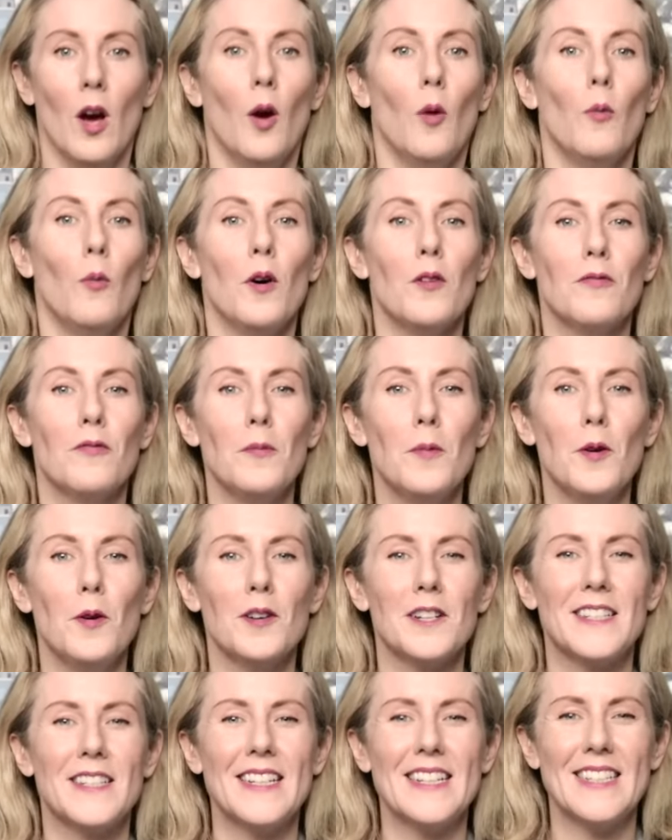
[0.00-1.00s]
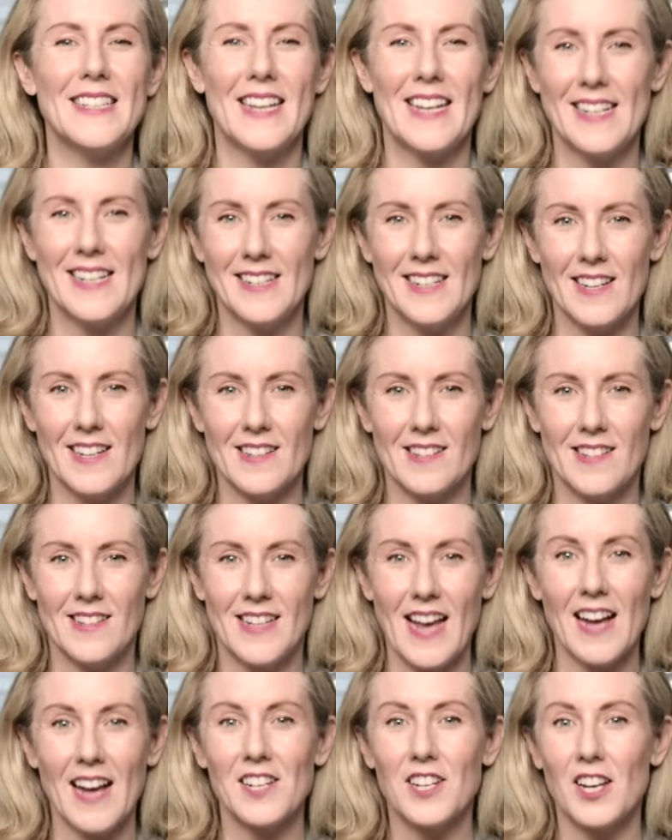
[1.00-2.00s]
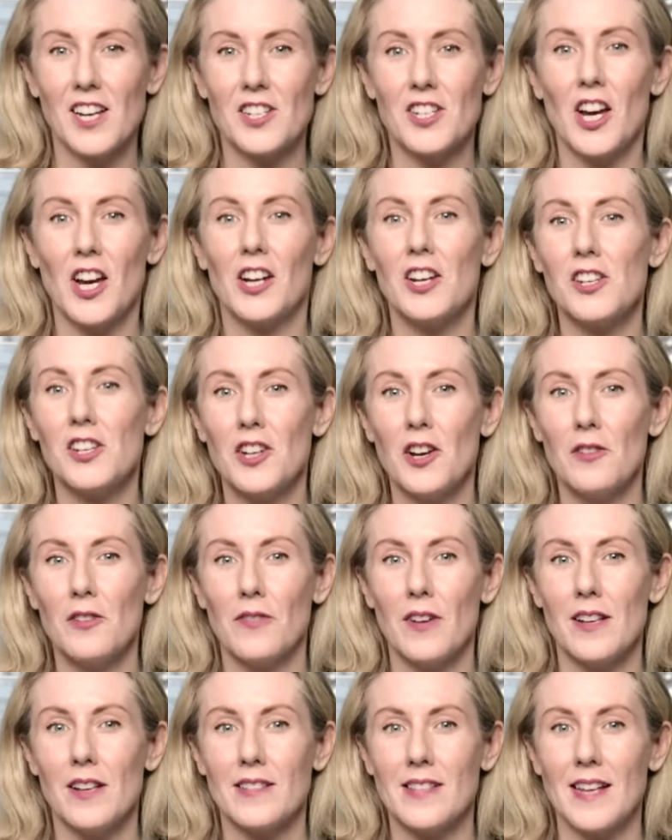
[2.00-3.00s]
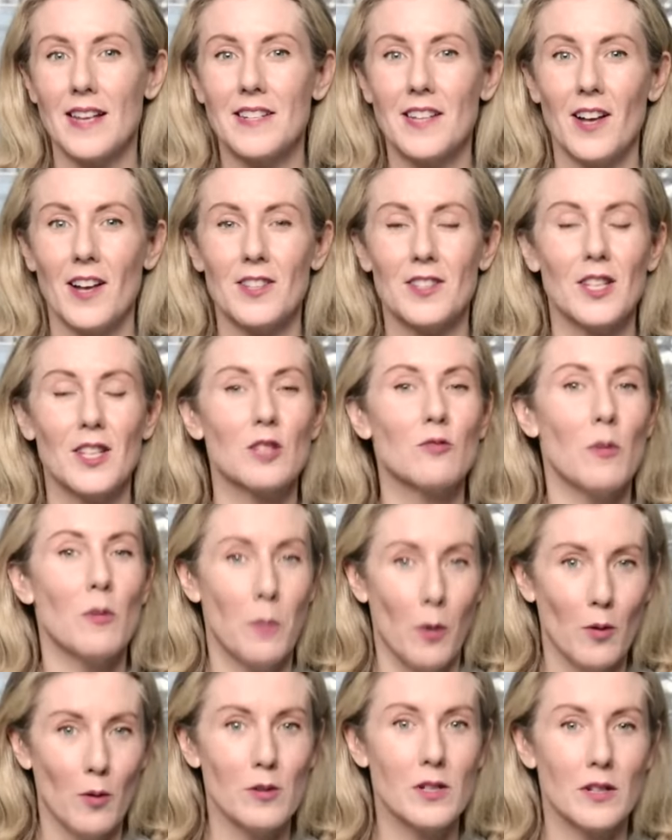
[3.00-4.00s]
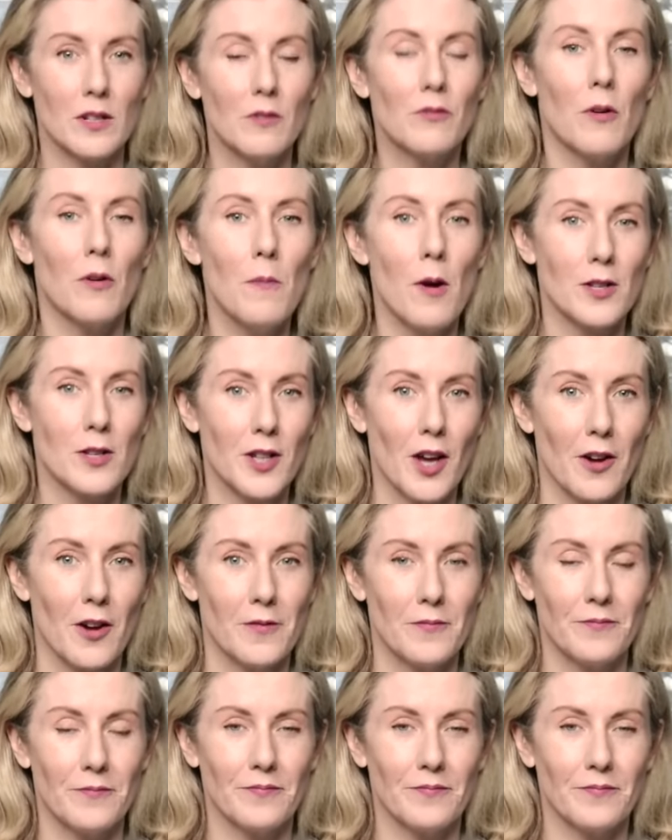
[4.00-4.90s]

Well, for more, DD India's Dasha Chernyshova sent us this report from Moscow.